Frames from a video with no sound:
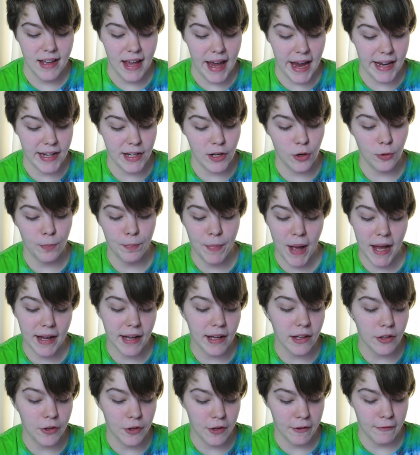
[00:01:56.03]
Any old
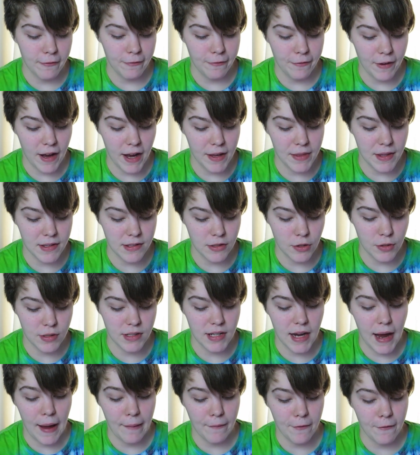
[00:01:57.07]
banger you can find, there's no
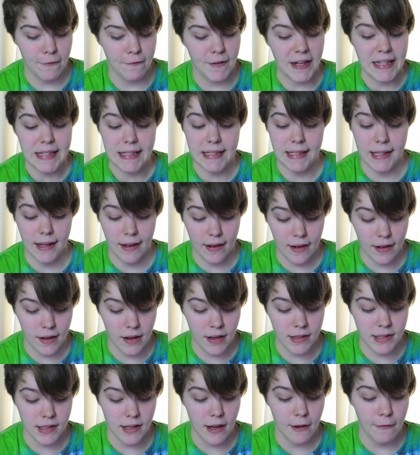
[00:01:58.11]
time for fancy cars.